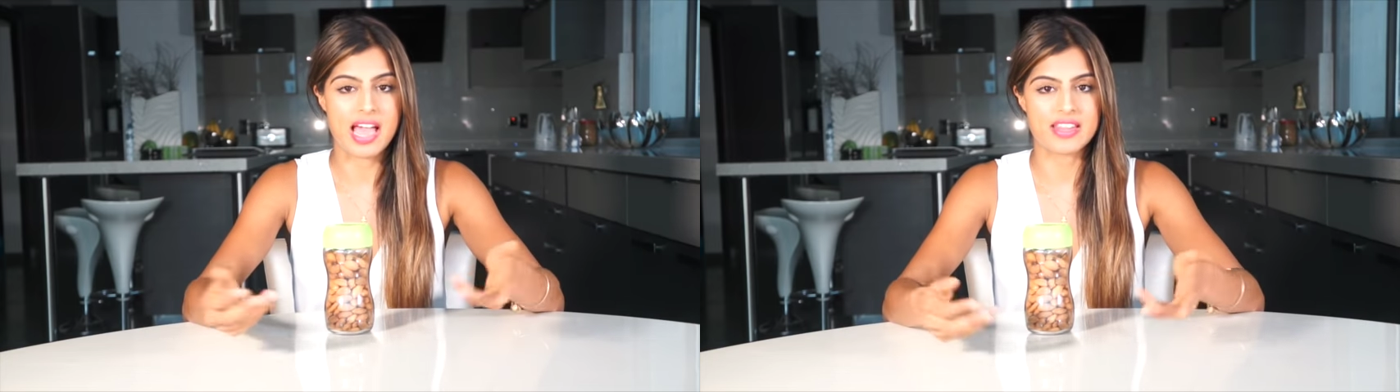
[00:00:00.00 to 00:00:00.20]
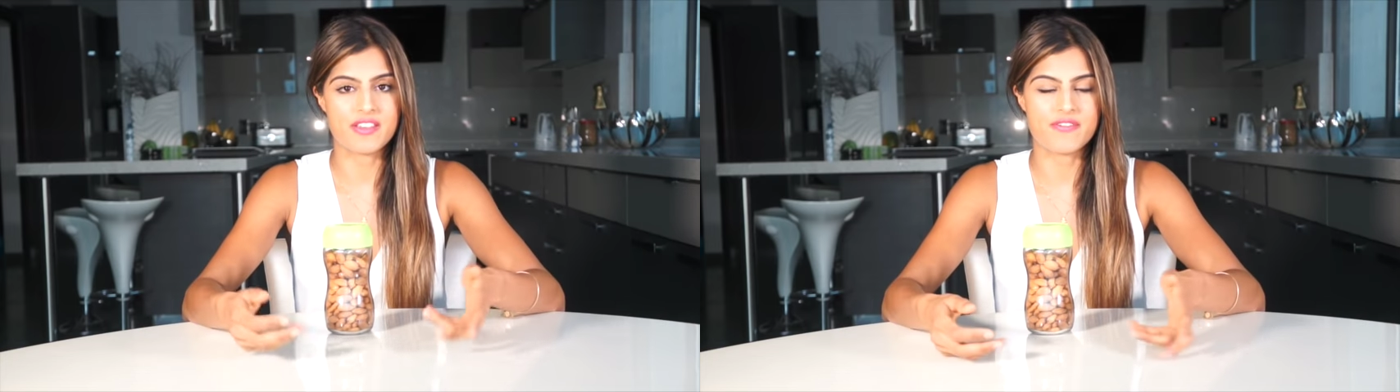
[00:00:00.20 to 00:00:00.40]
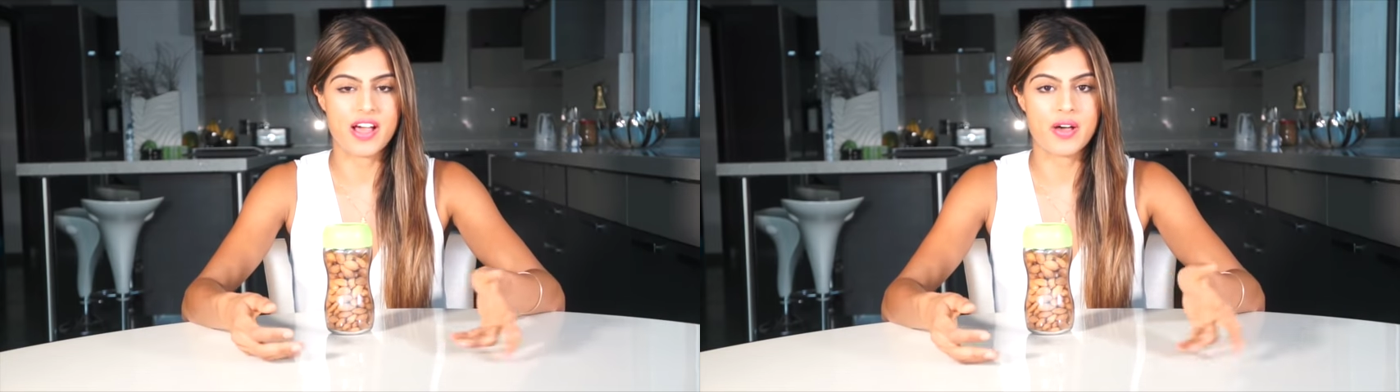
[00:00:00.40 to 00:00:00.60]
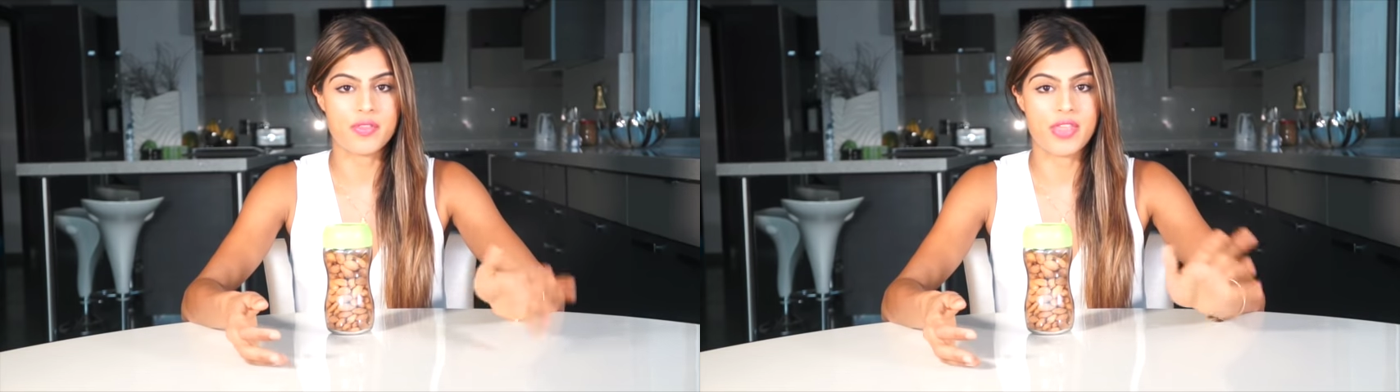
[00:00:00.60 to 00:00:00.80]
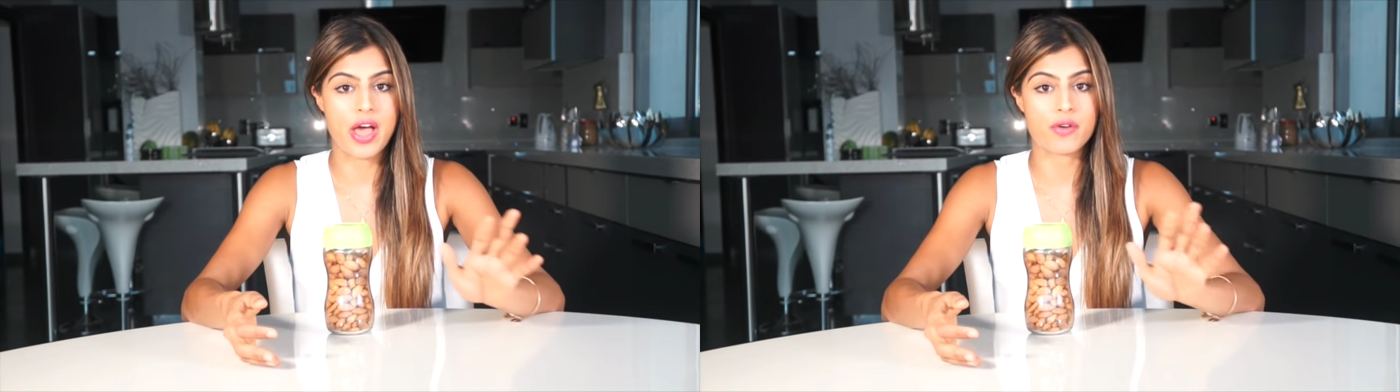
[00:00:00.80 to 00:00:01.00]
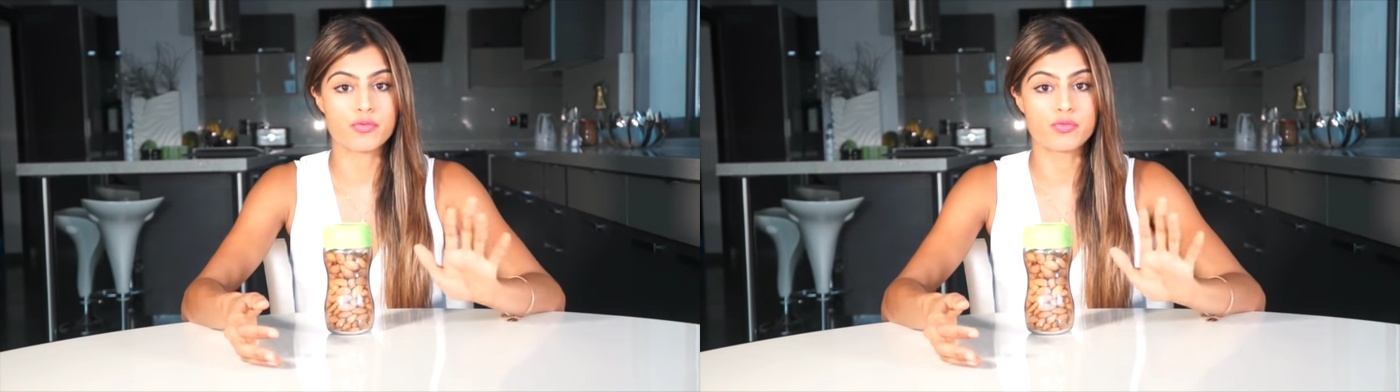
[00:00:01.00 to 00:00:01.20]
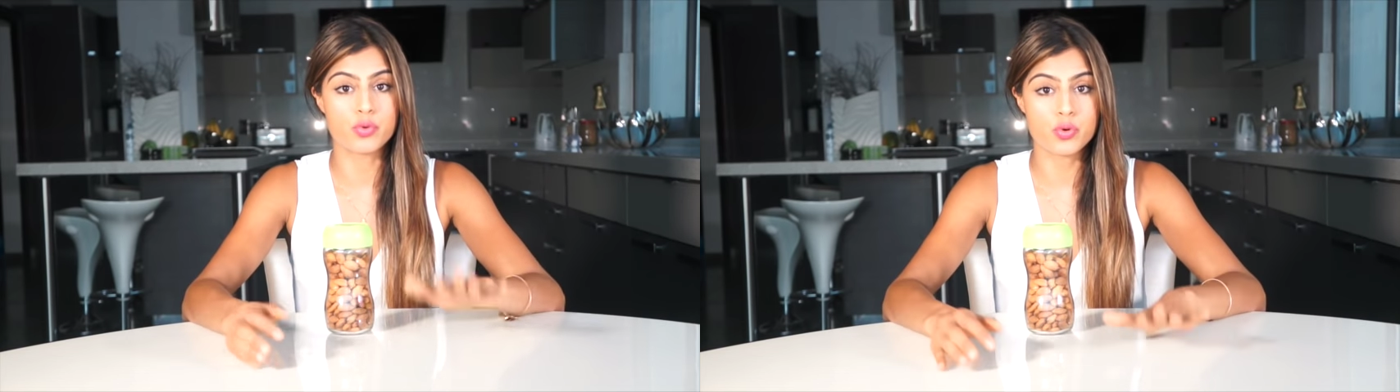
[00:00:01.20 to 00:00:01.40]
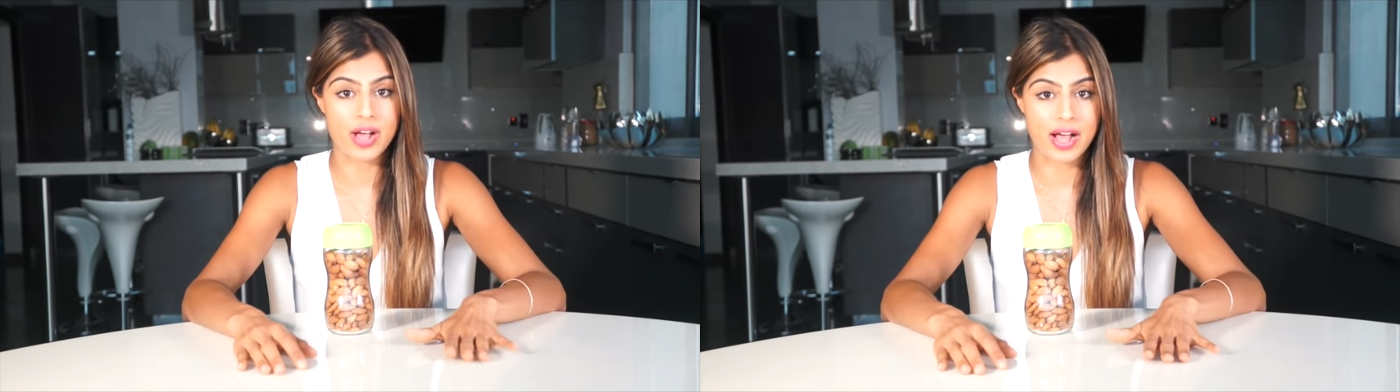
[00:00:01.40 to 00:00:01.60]
And they found that
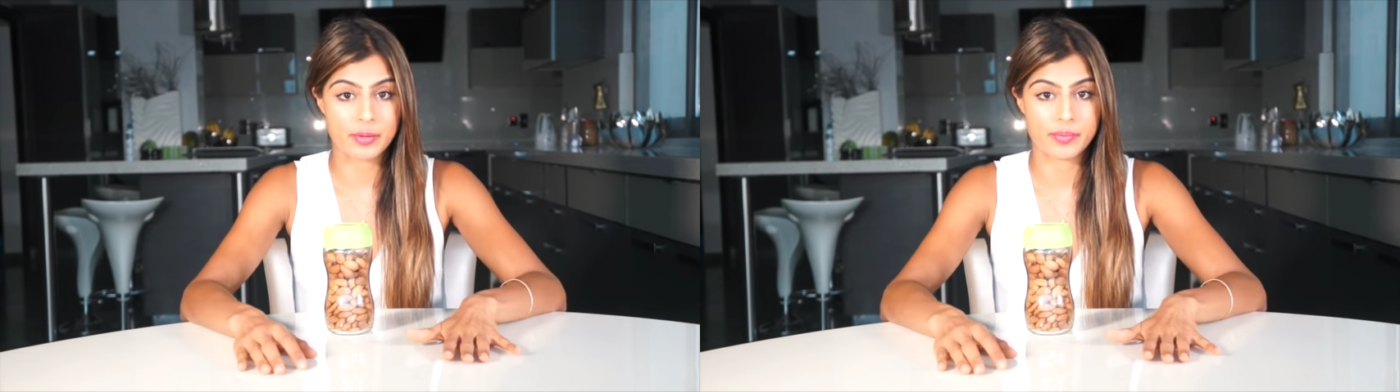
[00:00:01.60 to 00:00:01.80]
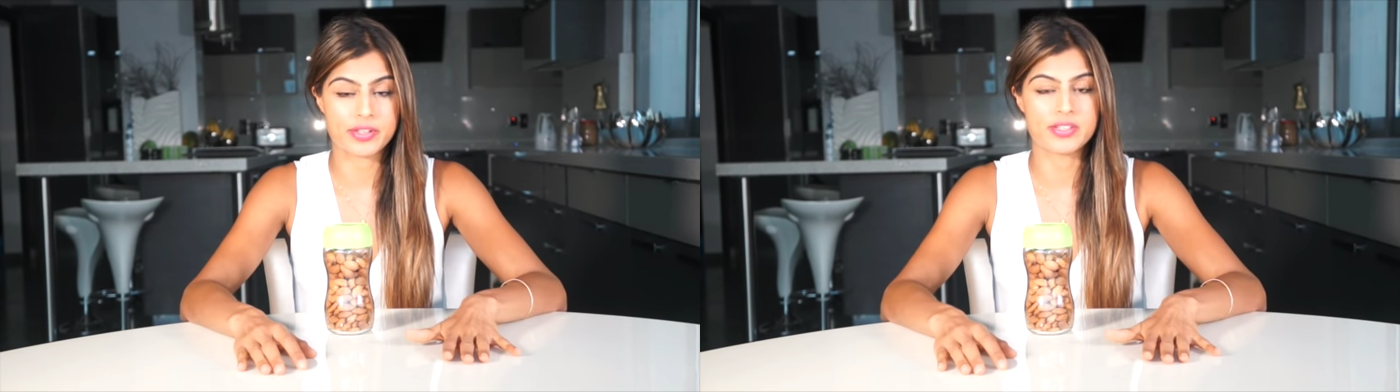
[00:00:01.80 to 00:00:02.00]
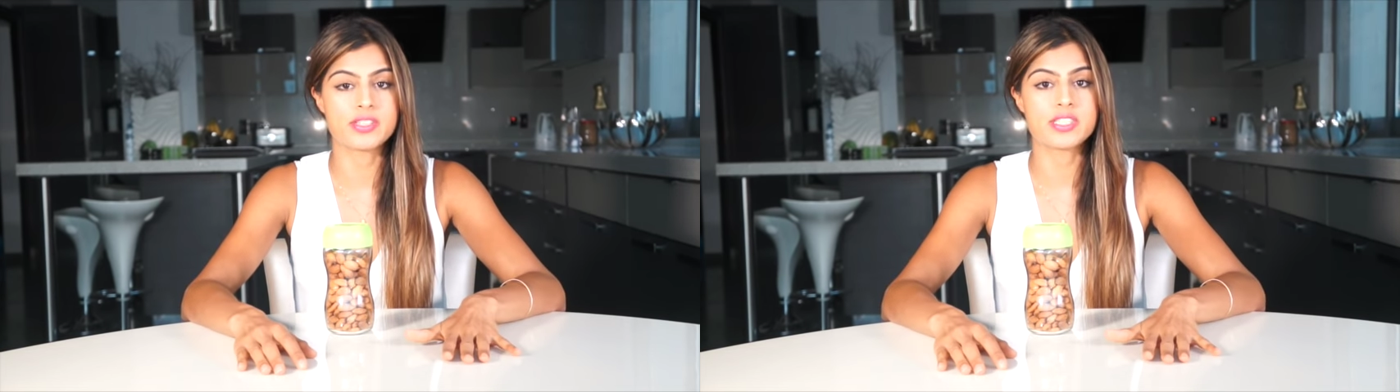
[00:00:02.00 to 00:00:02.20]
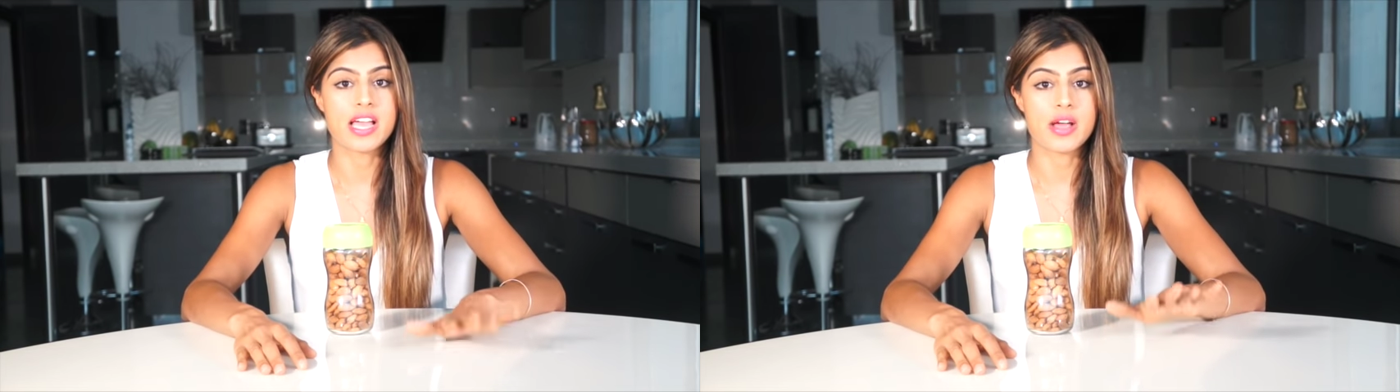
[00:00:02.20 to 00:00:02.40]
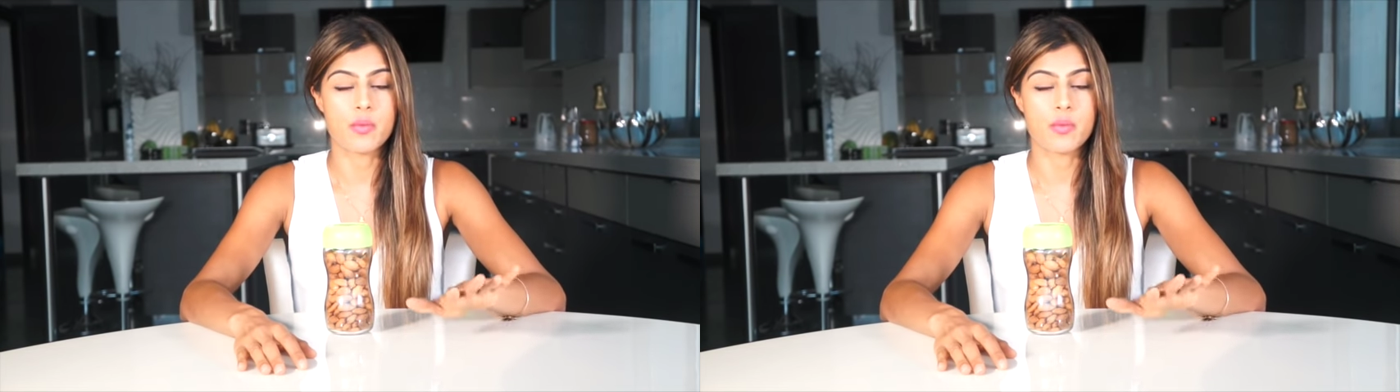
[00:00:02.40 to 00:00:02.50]
raw almonds